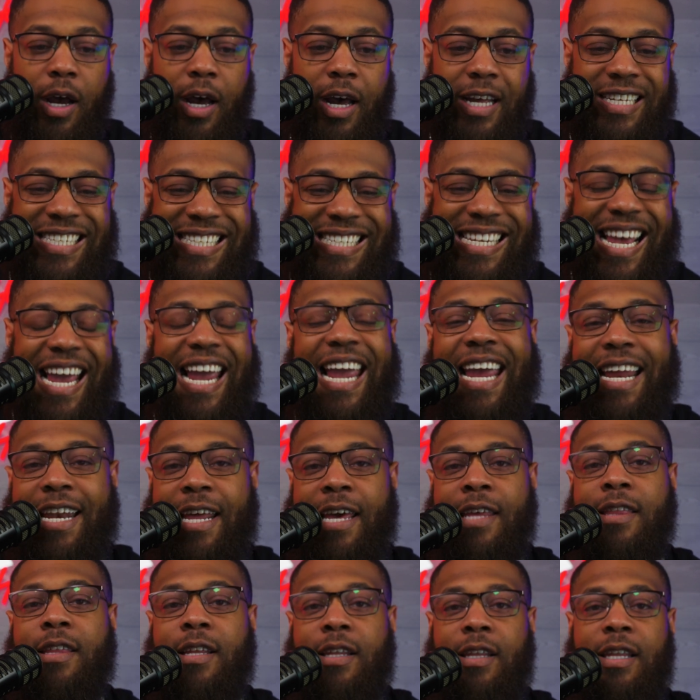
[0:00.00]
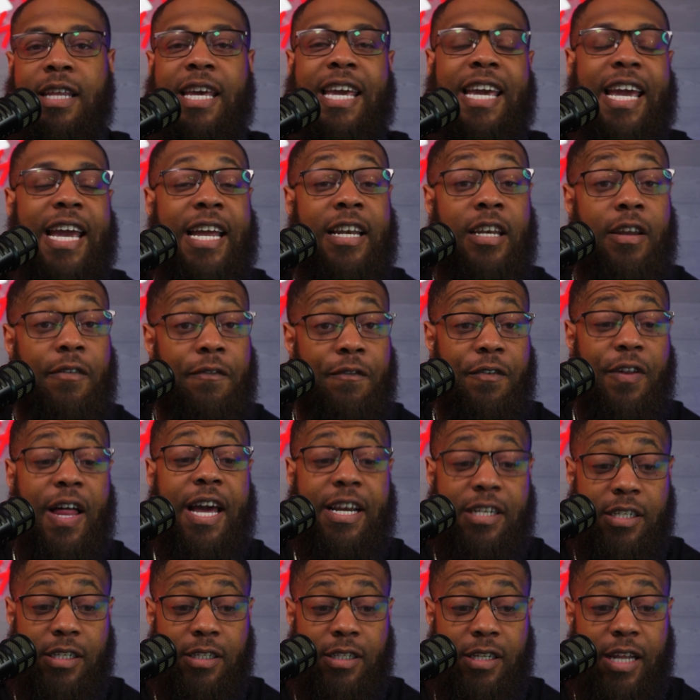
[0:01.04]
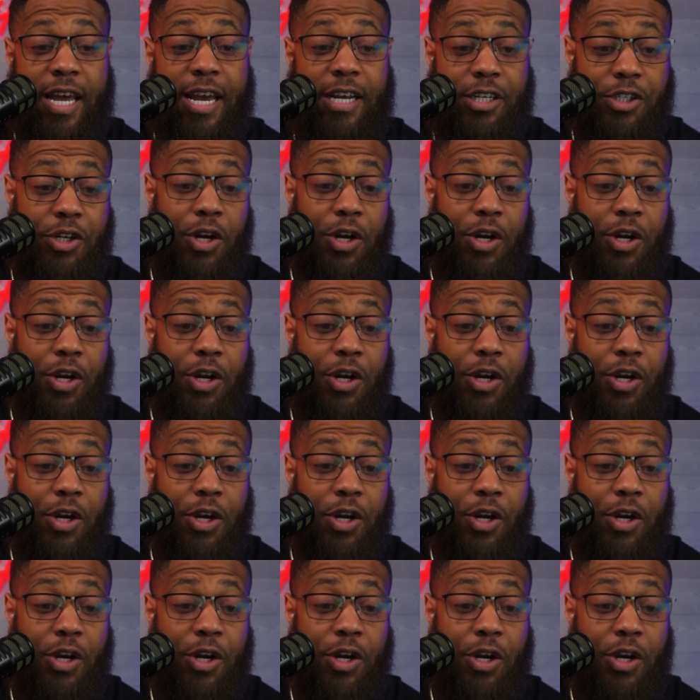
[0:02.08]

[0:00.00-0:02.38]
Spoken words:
second in the league in deflections last